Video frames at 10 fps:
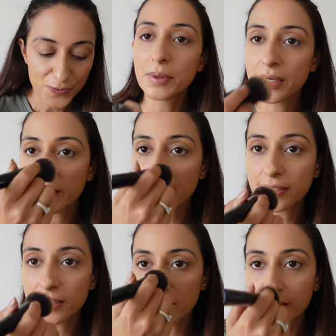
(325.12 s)
Building it
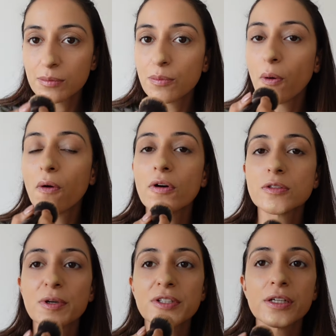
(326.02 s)
a little more,
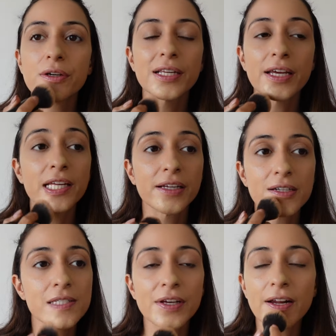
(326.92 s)
especially on
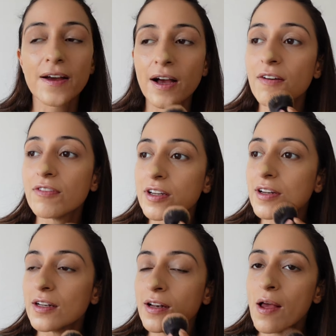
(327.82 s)
areas where I have
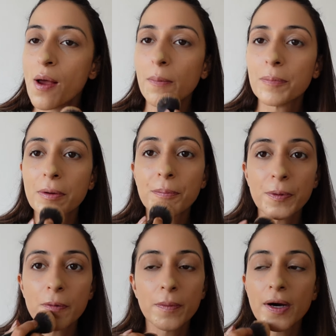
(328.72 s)
little
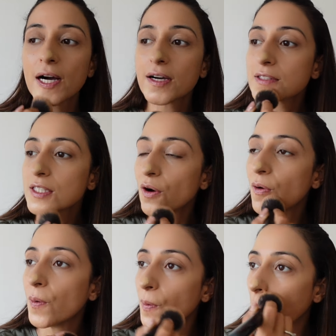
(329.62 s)
pimple marks
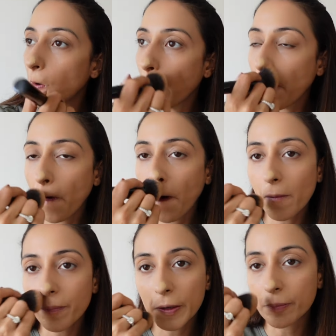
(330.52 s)
or
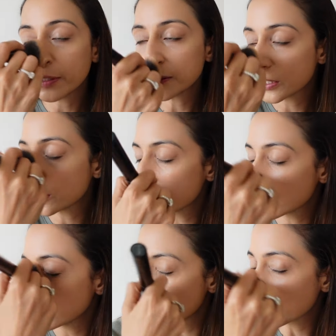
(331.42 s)

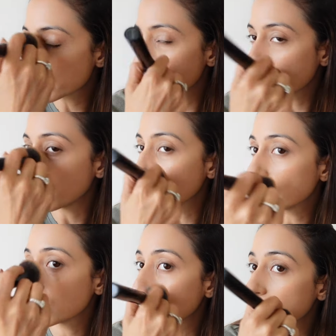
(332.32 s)
pigmentation, especially around the
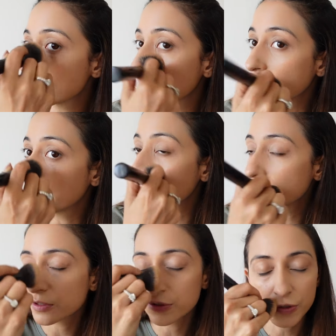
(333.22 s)
nose area.
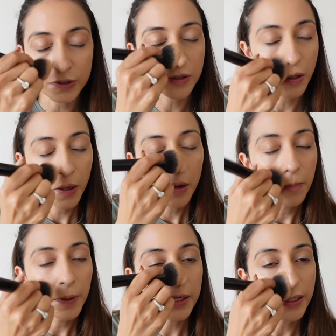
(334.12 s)
So just
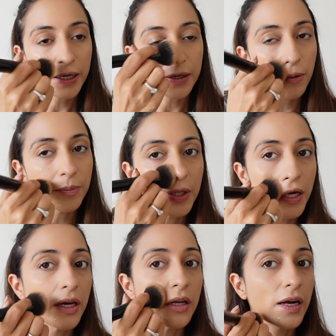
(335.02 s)
building it up
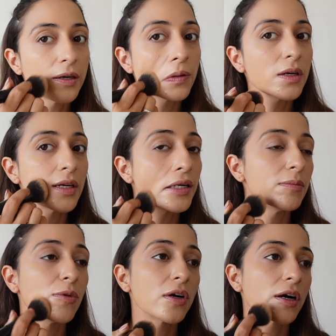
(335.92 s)
there. I don't need
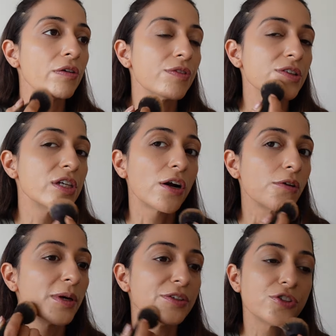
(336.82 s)
more coverage around
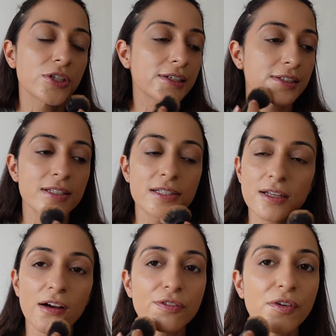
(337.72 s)
my cheeks and
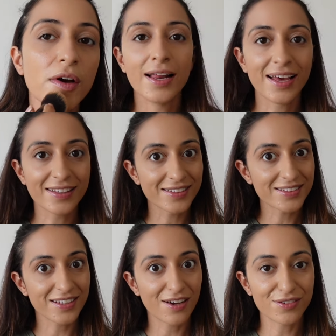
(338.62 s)
stuff. I like
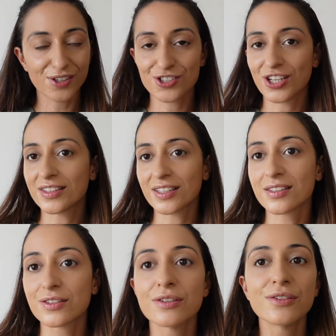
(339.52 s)
this coverage. I think
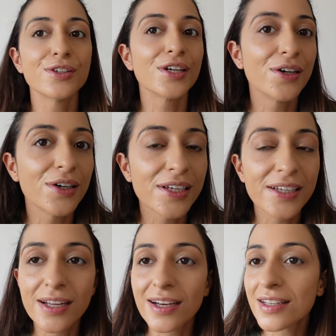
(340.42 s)
it's really
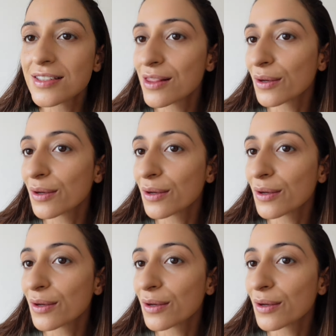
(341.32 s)
nice.